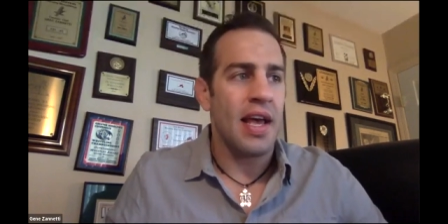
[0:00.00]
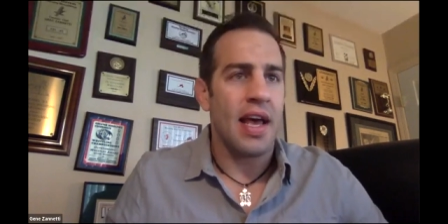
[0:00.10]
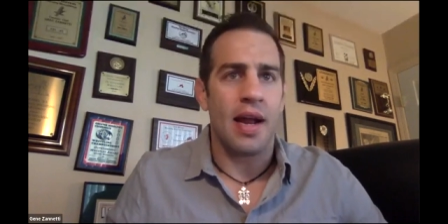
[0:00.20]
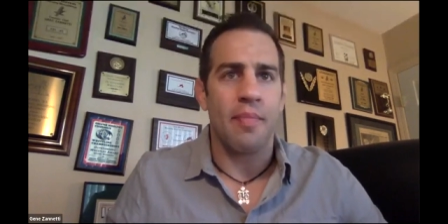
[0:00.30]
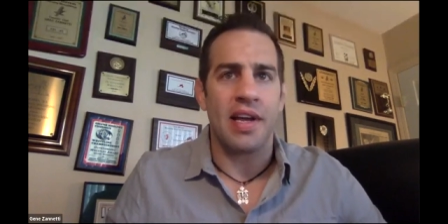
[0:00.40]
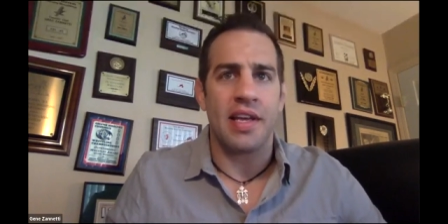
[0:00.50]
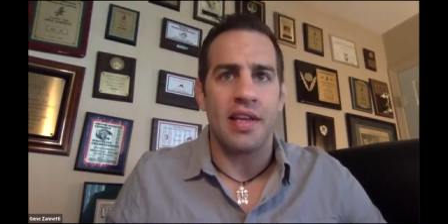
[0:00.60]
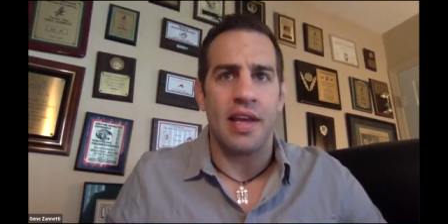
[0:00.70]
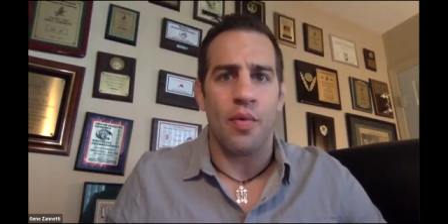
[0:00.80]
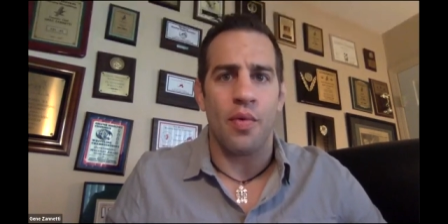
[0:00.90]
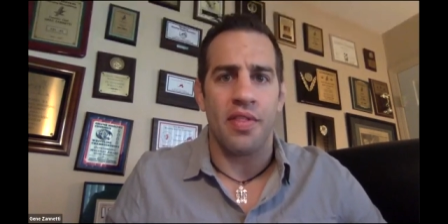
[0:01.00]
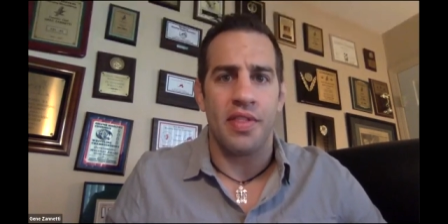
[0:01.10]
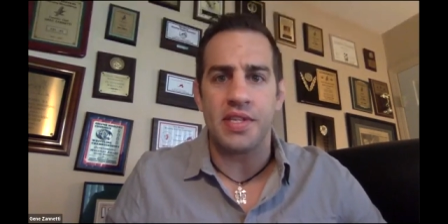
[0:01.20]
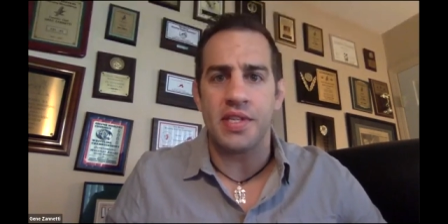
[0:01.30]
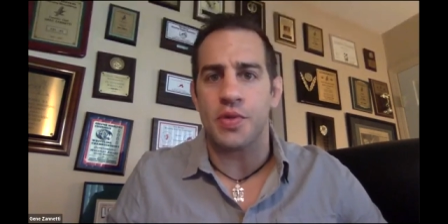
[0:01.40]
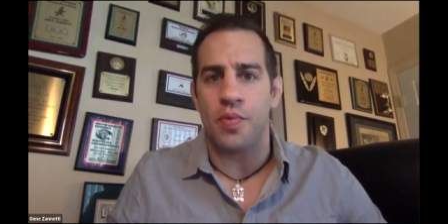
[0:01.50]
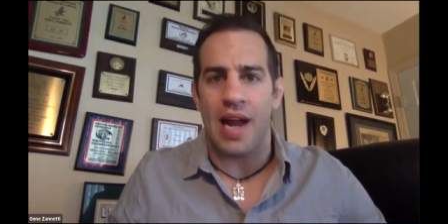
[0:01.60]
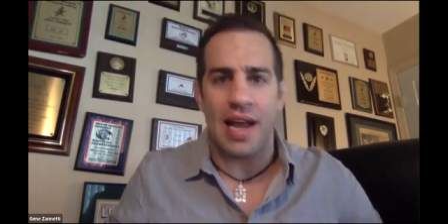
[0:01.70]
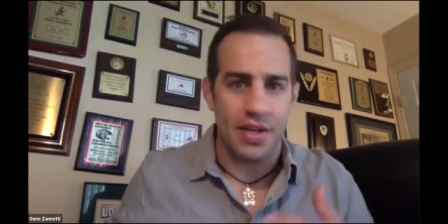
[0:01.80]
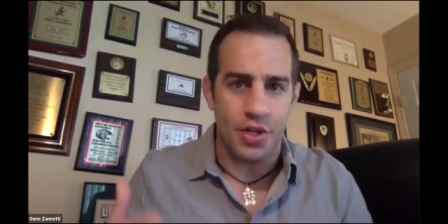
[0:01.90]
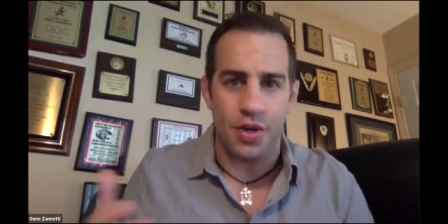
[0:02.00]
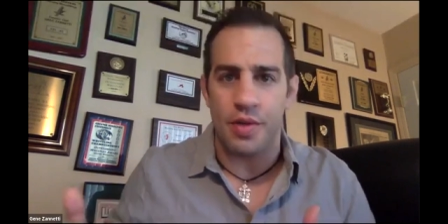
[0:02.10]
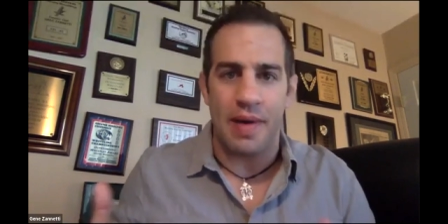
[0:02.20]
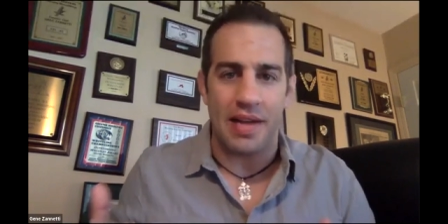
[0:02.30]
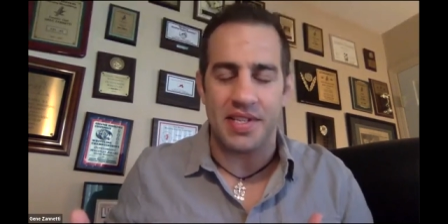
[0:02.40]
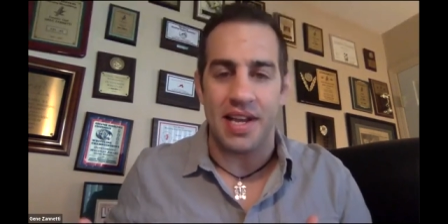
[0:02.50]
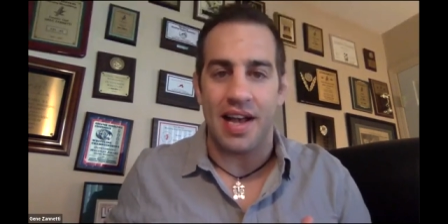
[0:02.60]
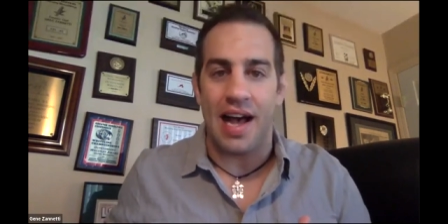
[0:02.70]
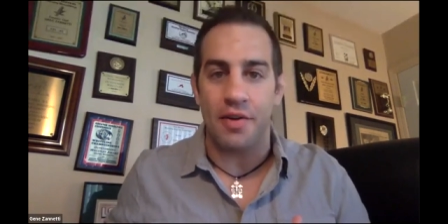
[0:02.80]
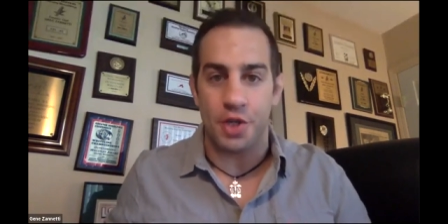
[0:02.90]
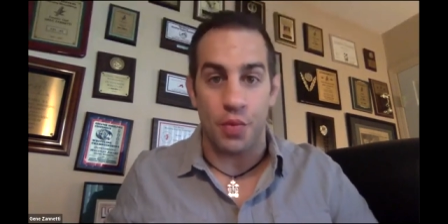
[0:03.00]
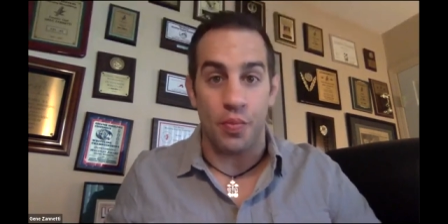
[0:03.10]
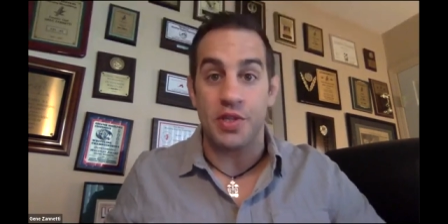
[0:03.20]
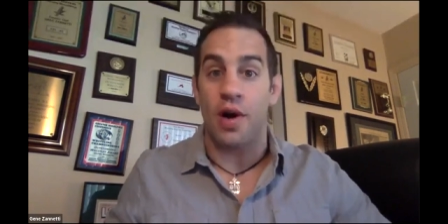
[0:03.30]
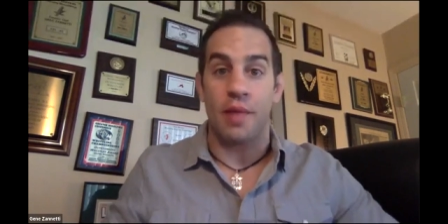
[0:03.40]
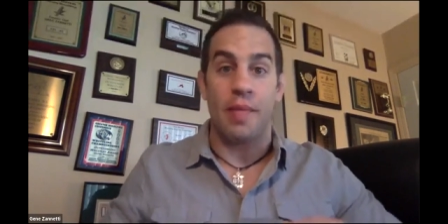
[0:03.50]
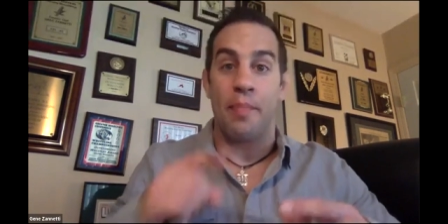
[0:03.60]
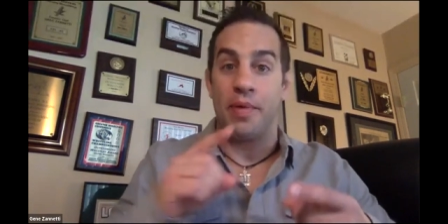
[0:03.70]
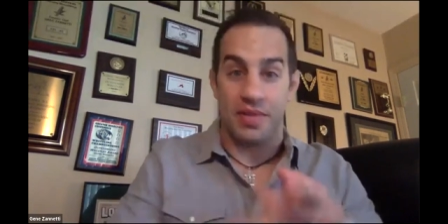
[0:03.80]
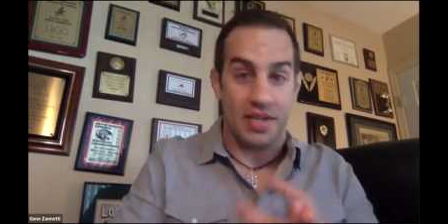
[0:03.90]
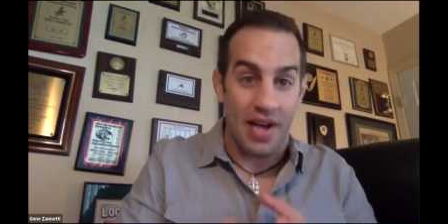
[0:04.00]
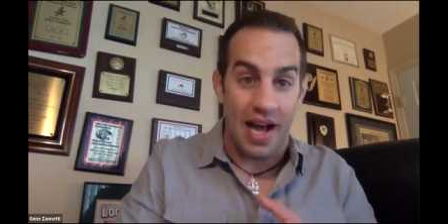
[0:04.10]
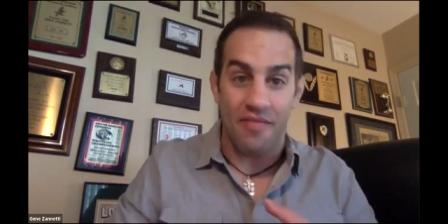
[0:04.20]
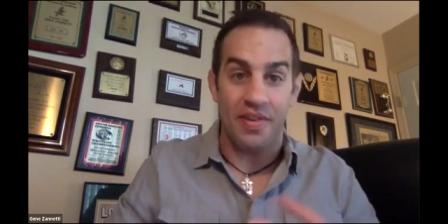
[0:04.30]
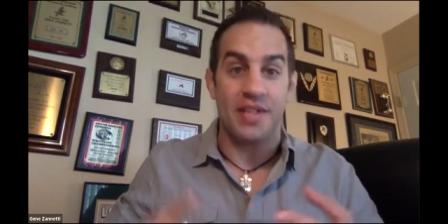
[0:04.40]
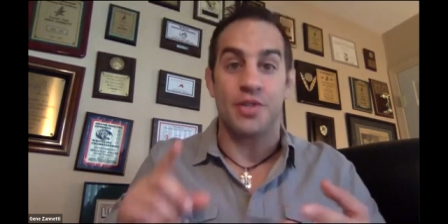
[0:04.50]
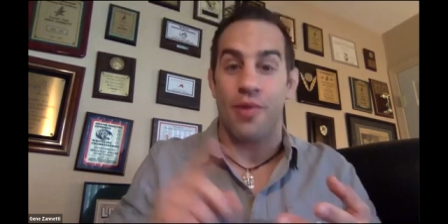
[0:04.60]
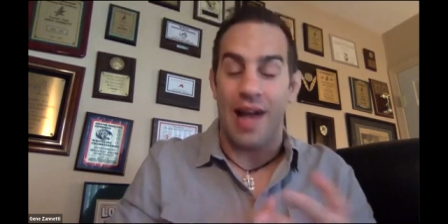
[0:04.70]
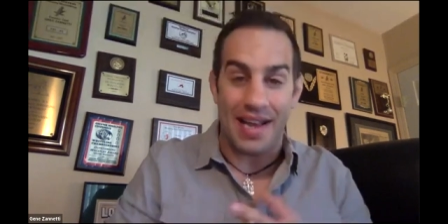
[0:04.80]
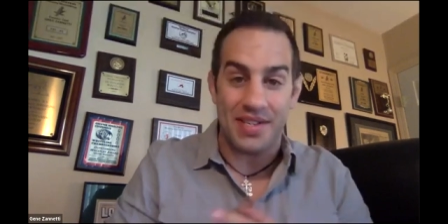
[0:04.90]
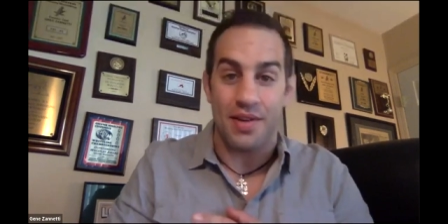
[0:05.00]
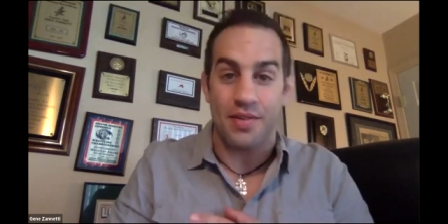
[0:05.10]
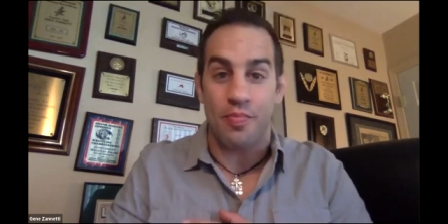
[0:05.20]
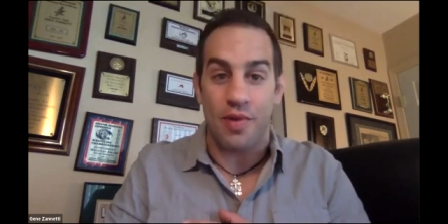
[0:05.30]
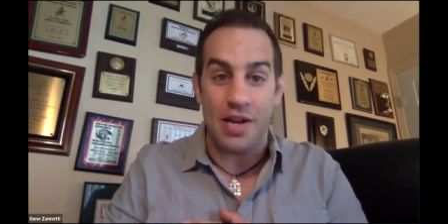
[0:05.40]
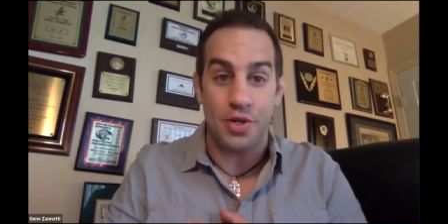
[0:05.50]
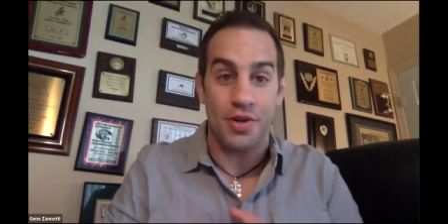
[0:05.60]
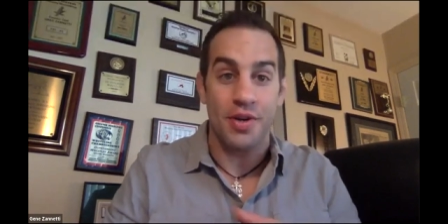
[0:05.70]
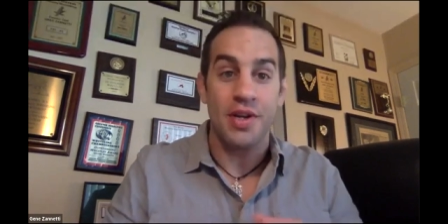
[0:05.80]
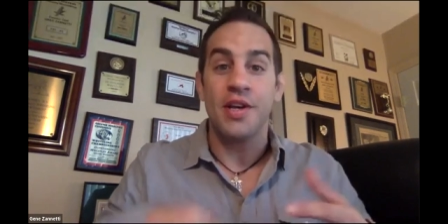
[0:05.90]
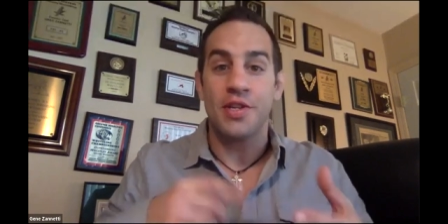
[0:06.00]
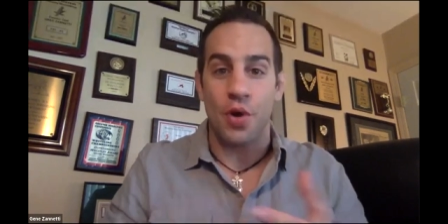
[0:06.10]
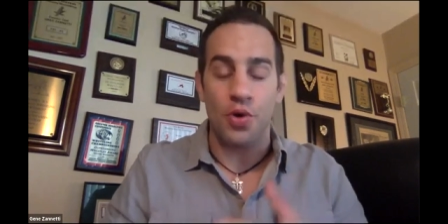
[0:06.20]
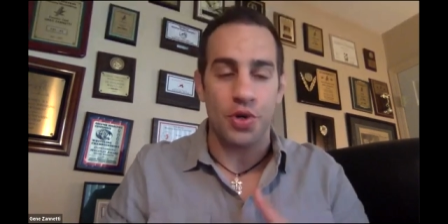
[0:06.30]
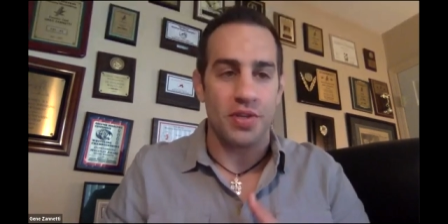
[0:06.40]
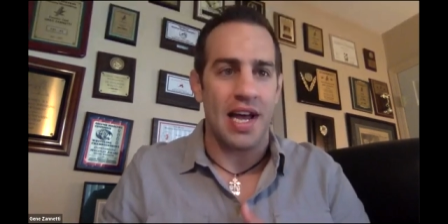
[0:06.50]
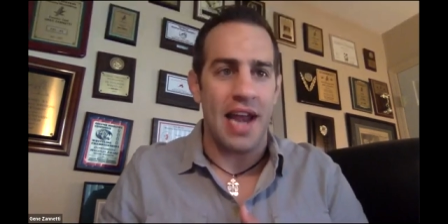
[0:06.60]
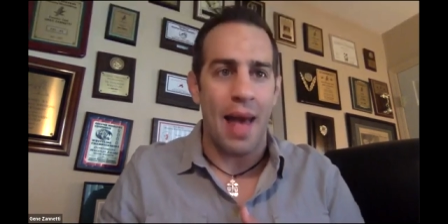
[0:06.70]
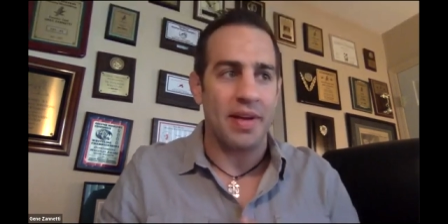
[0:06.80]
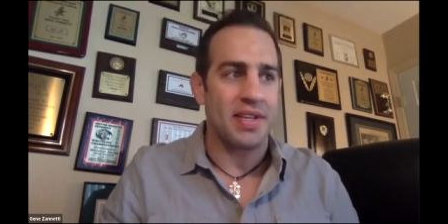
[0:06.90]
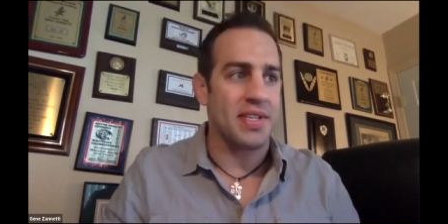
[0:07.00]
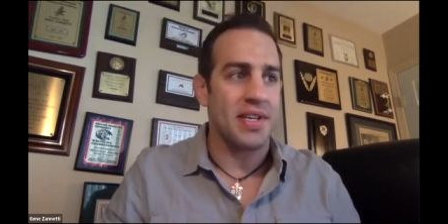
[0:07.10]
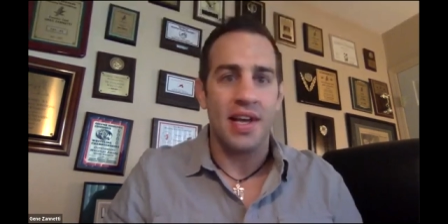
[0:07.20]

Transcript: And I'm like, yeah, well, this is what I could show you about psychology. We talk about building confidence, relaxing under pressure, social dynamics,